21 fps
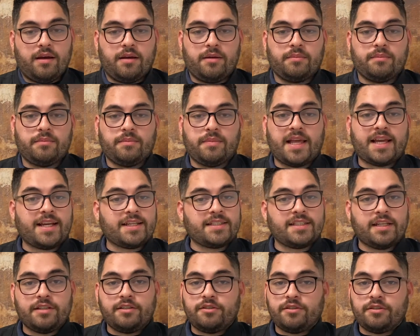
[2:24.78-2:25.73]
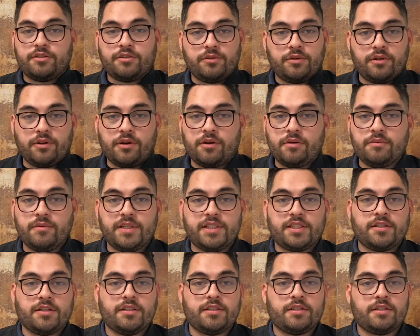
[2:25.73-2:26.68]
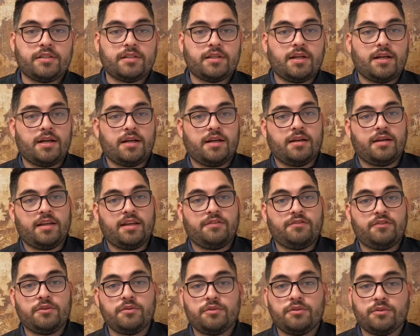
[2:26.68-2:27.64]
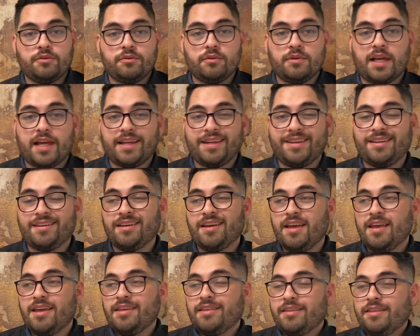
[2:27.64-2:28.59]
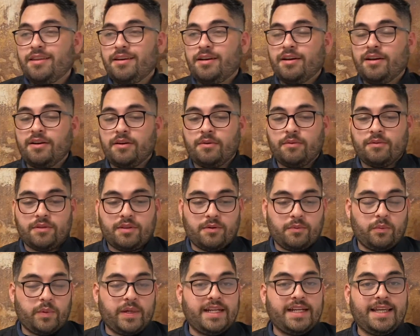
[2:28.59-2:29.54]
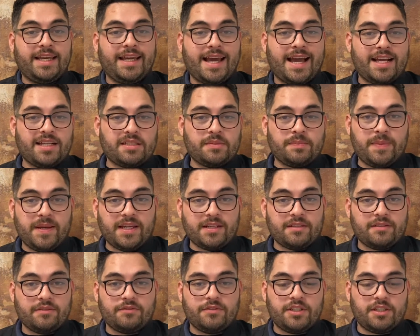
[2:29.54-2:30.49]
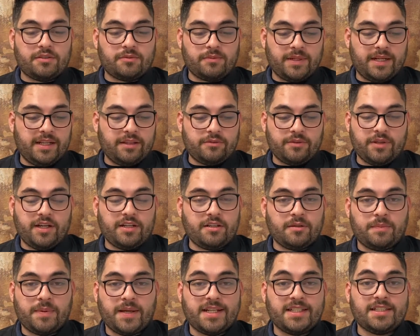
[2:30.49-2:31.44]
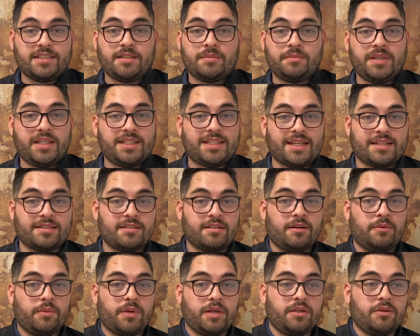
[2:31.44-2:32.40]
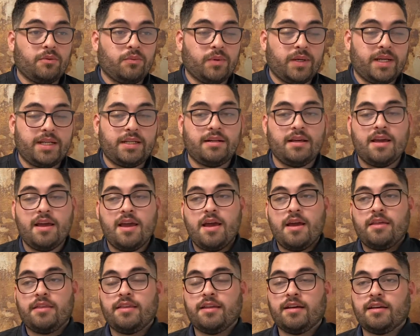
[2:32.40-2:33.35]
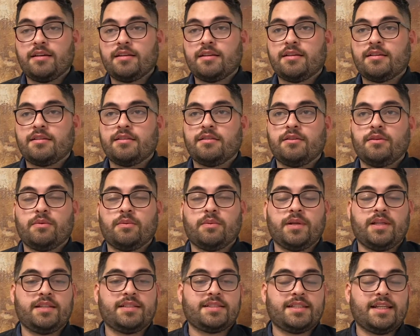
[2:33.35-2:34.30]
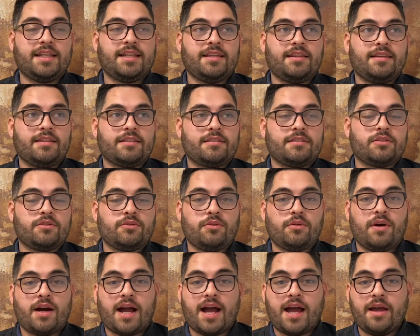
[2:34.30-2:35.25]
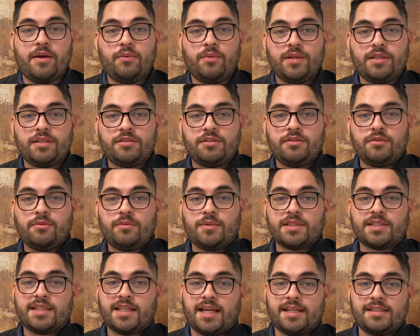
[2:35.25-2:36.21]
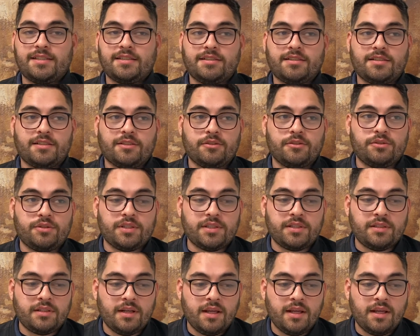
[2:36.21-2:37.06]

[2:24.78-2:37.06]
Like I said, you do your own research. If you do like the reading aspect of just reading 300 pages and being tested on what you read, the real estate school I went to was License Solution